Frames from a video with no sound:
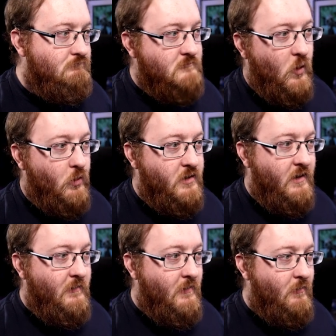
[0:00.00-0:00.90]

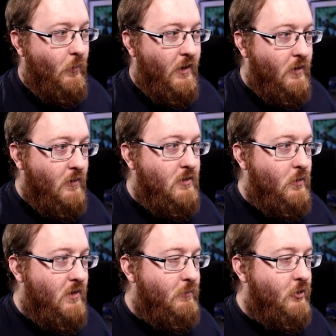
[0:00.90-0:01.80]
coaching. We could do
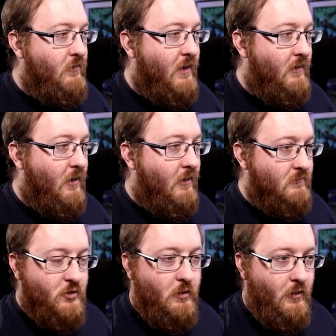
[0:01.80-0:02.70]
with improving our
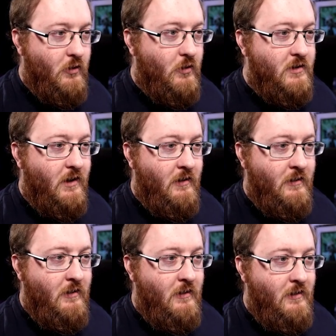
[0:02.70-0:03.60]
normal coaching.
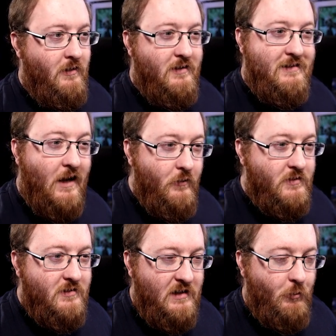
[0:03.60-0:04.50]
Scouts
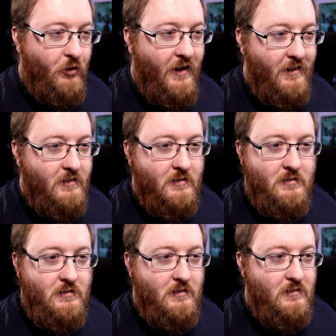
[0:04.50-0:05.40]
seem alright.
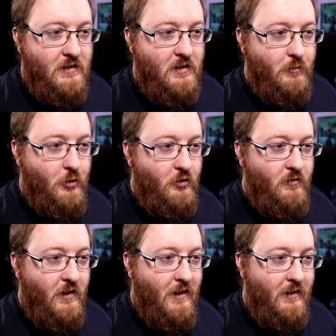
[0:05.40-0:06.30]
Need to improve
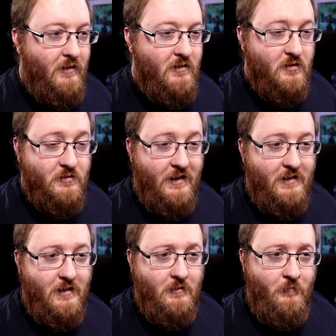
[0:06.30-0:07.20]
the analytical
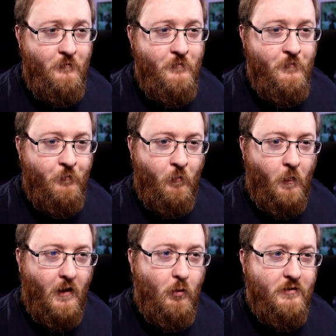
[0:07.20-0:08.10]
data.
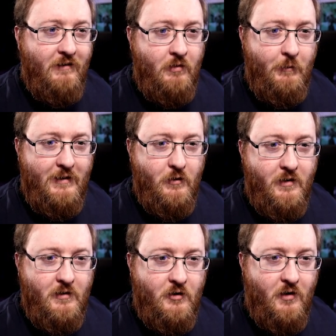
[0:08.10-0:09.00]
And we'll definitely be
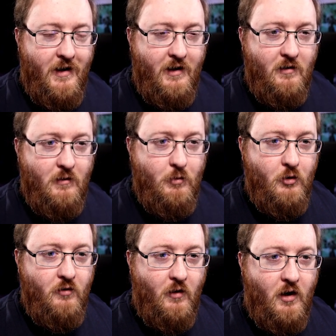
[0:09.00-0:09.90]
looking to try and
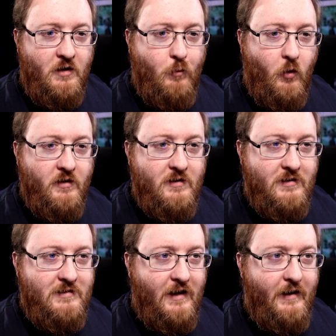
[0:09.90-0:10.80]
improve our sports
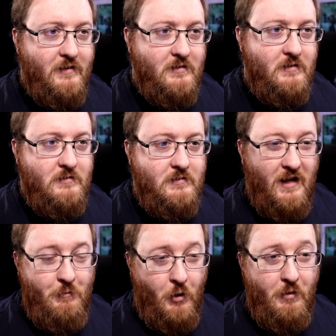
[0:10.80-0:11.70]
science.
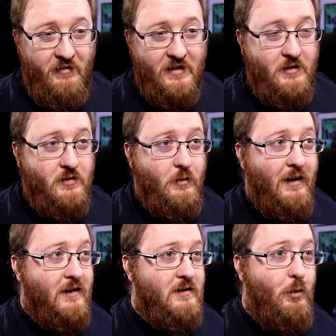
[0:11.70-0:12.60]
And probably physios as well,
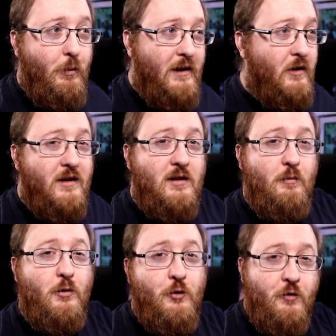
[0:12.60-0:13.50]
actually. We'll be looking to
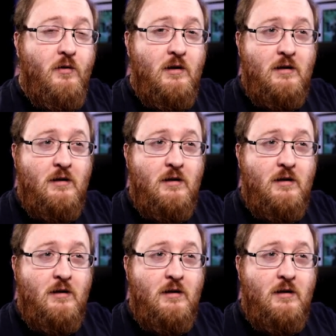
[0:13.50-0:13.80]
improve